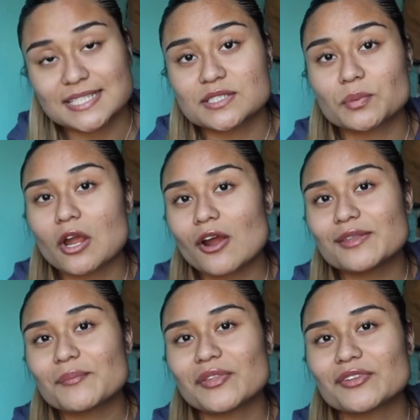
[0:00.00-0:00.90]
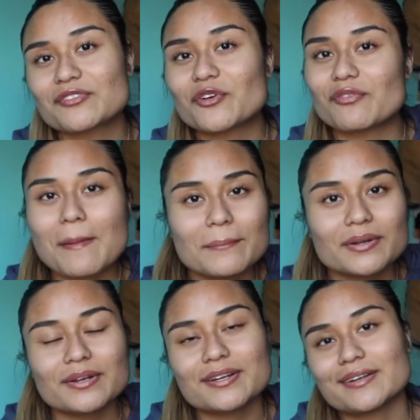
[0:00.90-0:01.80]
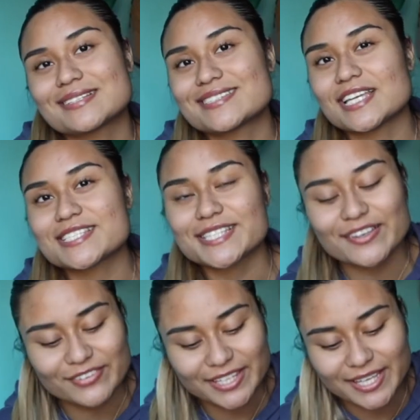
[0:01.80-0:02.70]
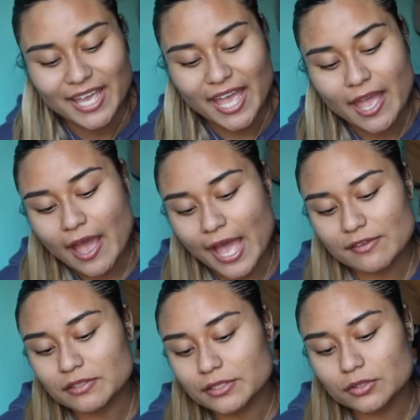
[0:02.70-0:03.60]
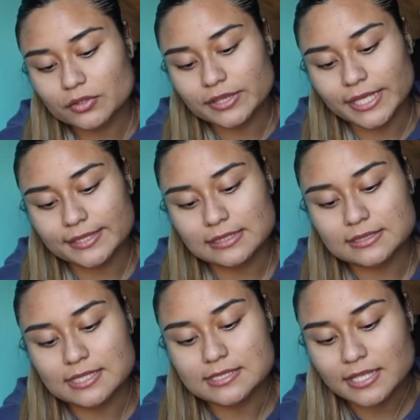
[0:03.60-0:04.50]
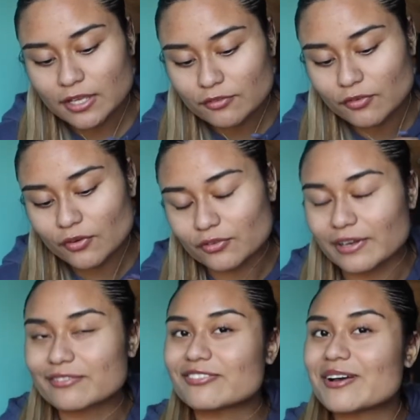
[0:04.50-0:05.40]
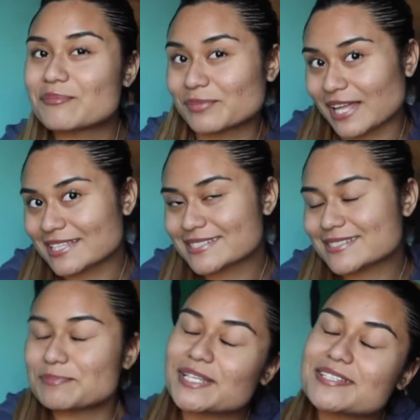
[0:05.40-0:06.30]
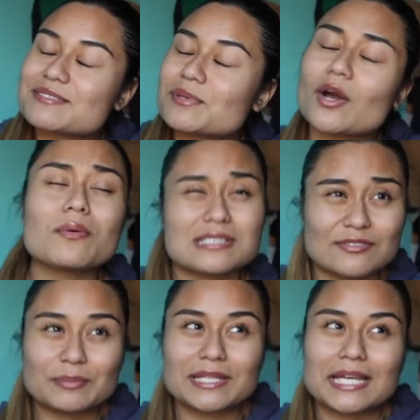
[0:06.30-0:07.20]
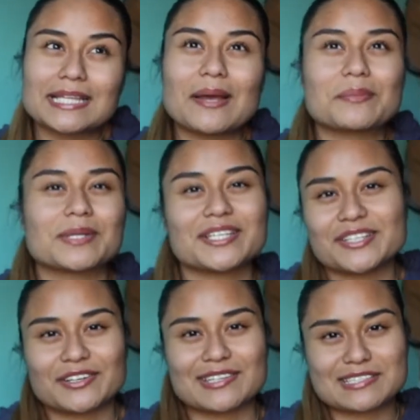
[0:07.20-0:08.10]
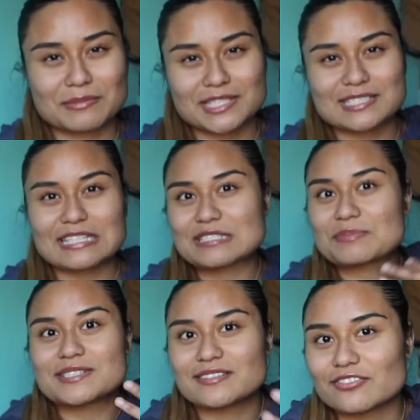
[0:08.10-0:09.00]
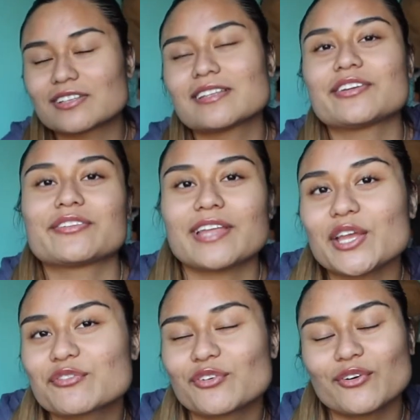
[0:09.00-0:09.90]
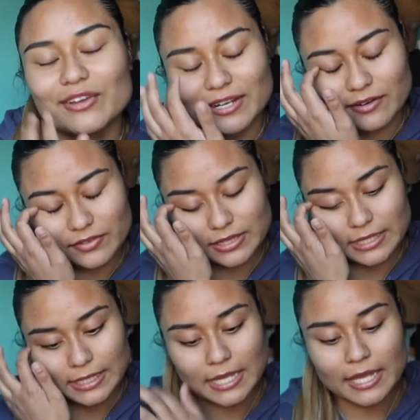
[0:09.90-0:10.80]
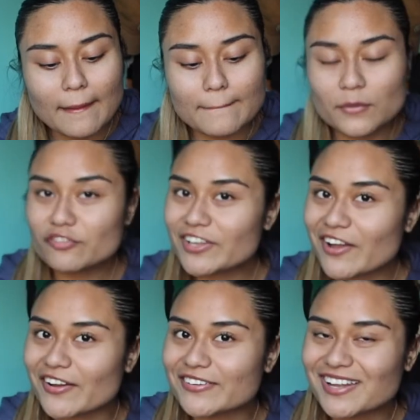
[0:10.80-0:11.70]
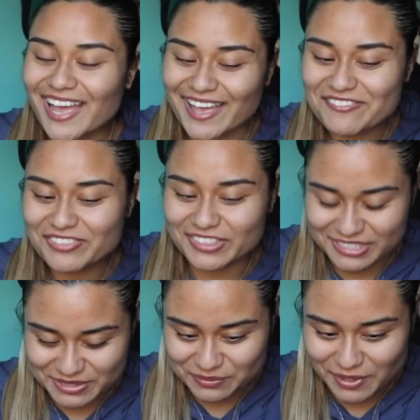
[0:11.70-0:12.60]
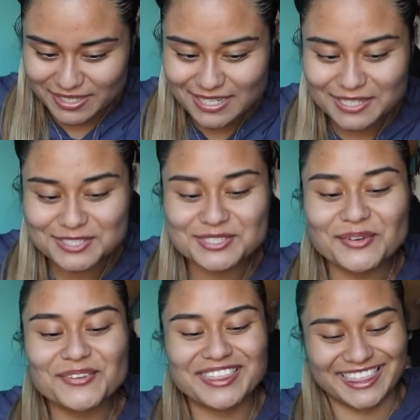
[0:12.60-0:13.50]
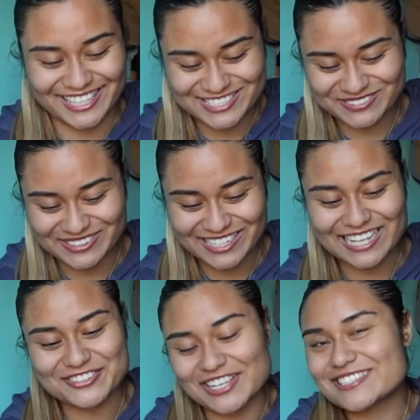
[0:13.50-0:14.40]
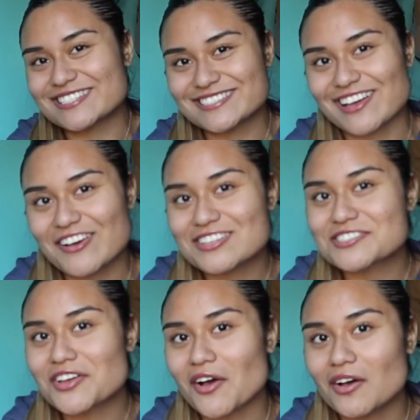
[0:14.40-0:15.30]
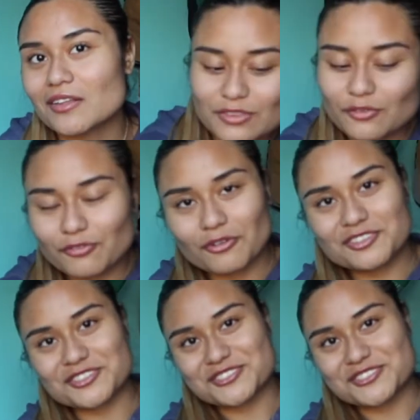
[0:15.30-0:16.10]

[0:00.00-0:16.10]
Since we are in the month of November, it's Thanksgiving, I have a little thing that says thankful, grateful, and blessed, because we always have to be like that, but you know, this month is like specifically you're thankful and everything. Moving on, I have this one. So this one, as you guys can tell, is called the folder